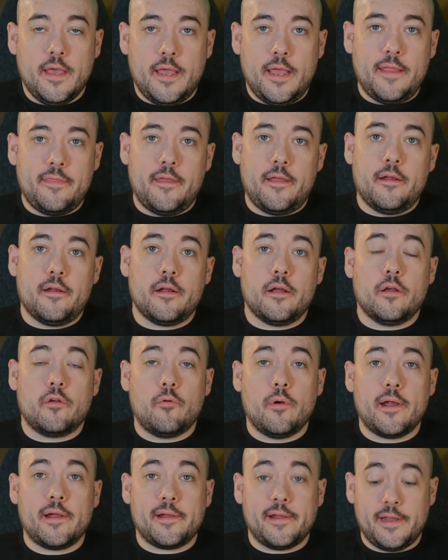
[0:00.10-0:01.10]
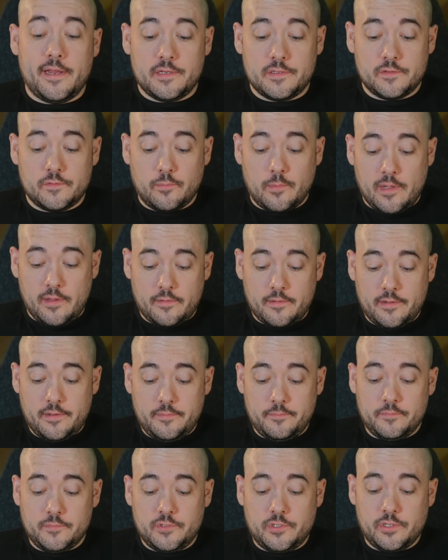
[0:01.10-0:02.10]
Hey there, Aquarius.
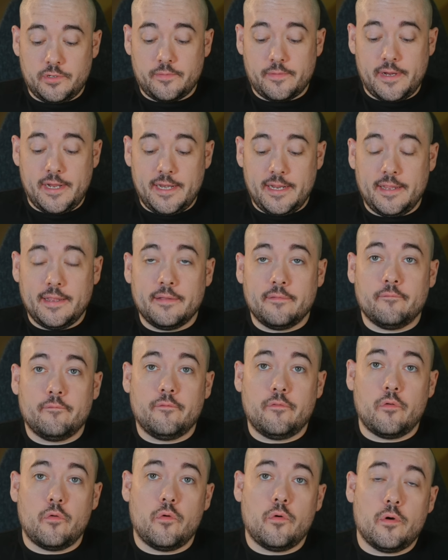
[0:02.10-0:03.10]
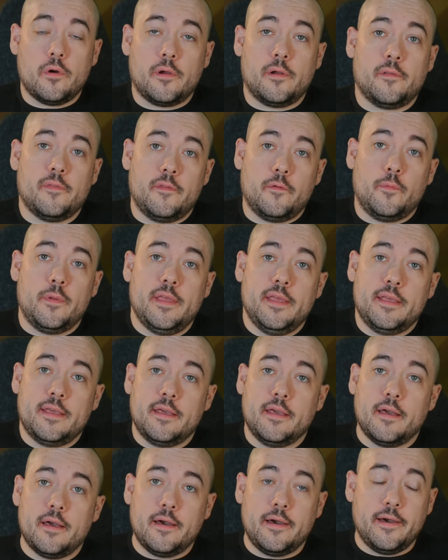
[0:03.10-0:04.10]
Welcome to your reading for the
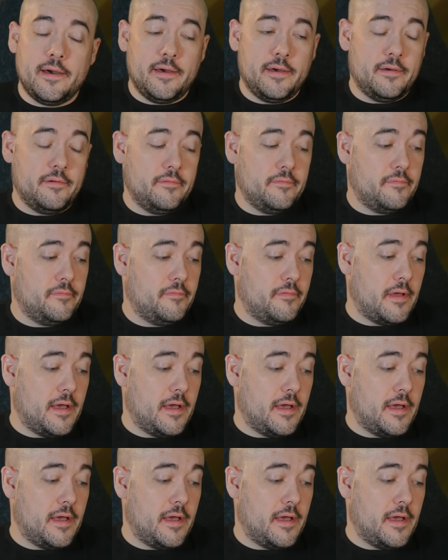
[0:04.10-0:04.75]
week of